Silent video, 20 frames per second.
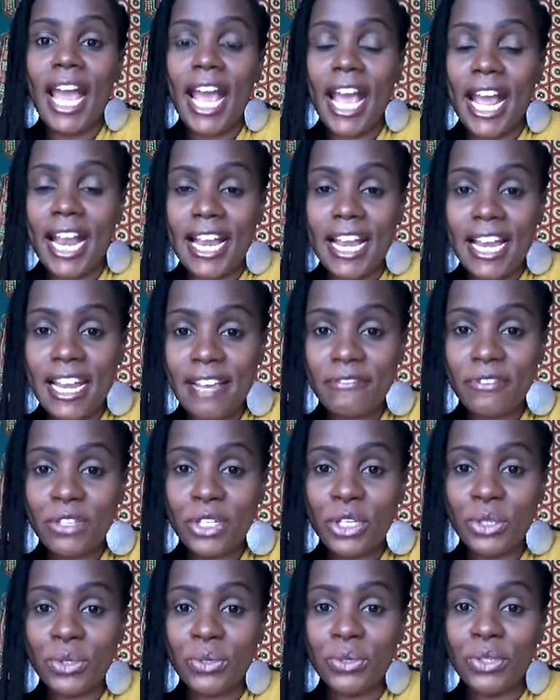and
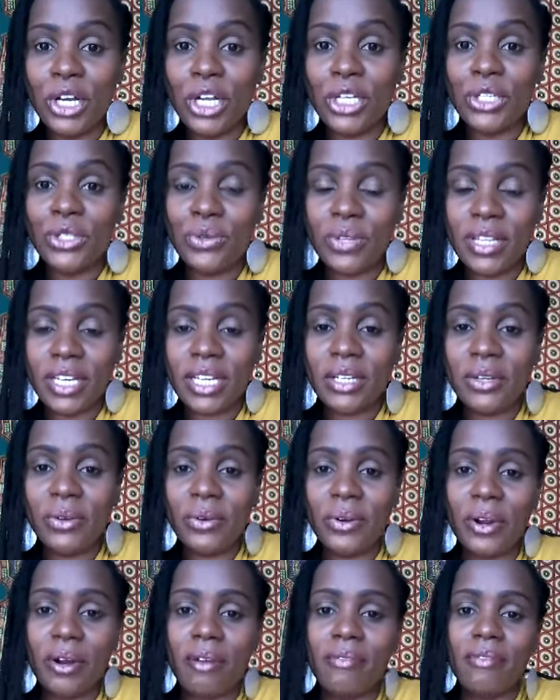lift you to the
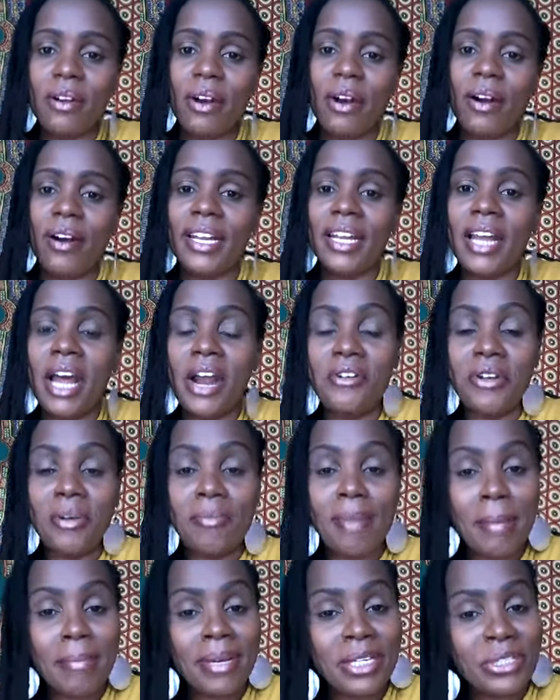glory of God.
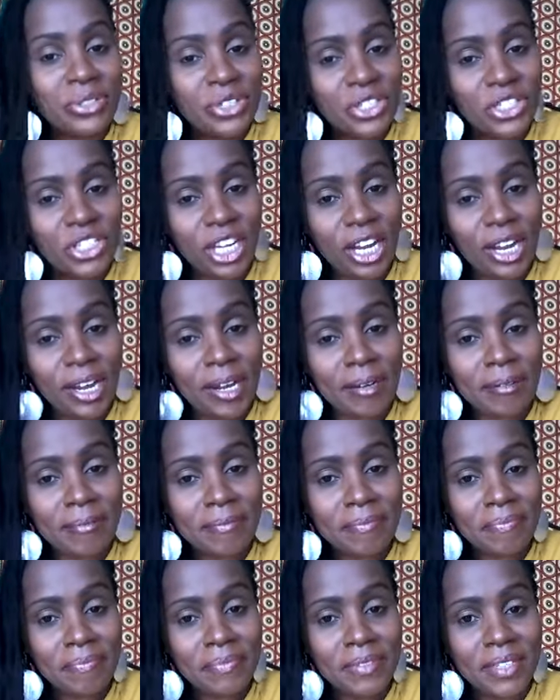Remember to share.
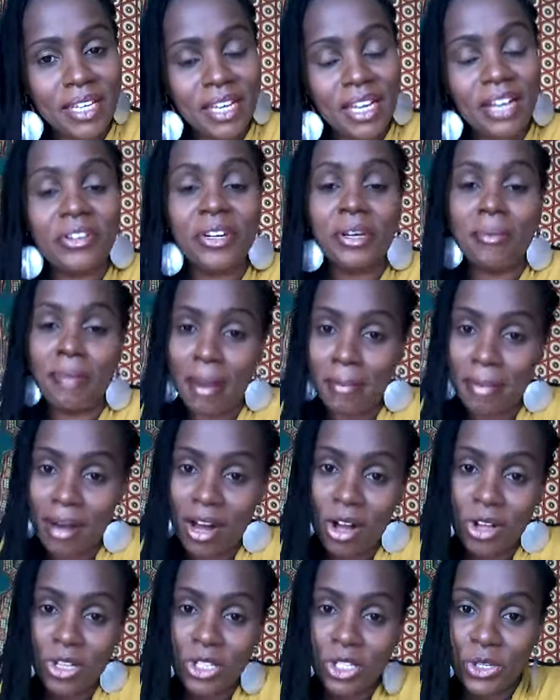Remember
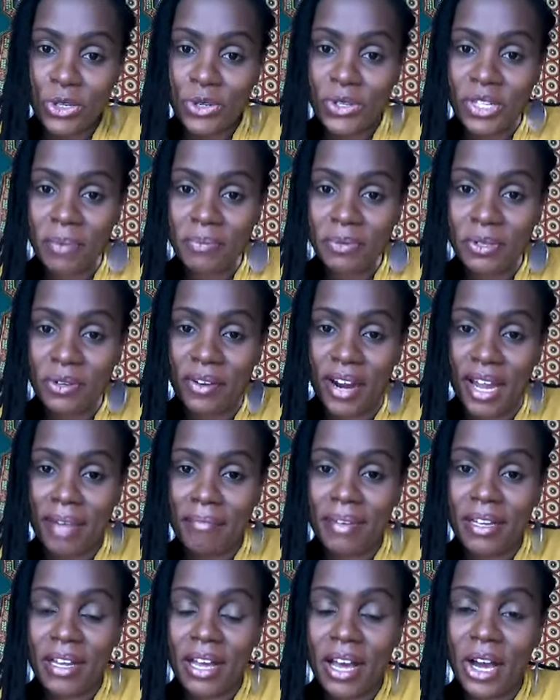also to subscribe.
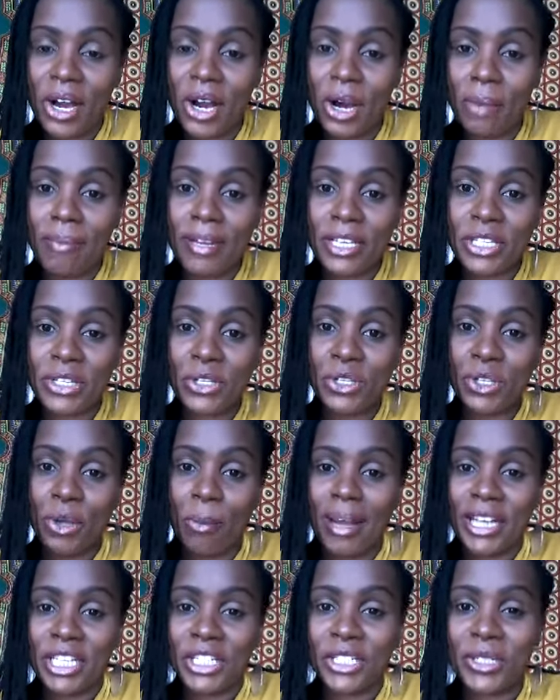God bless you so
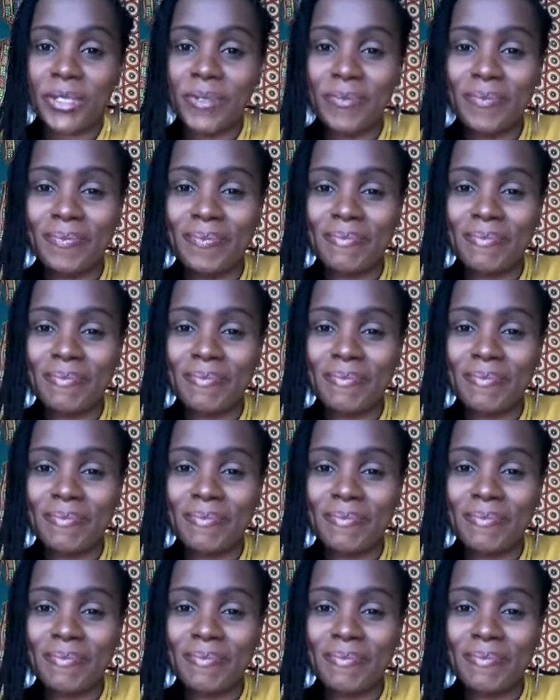much.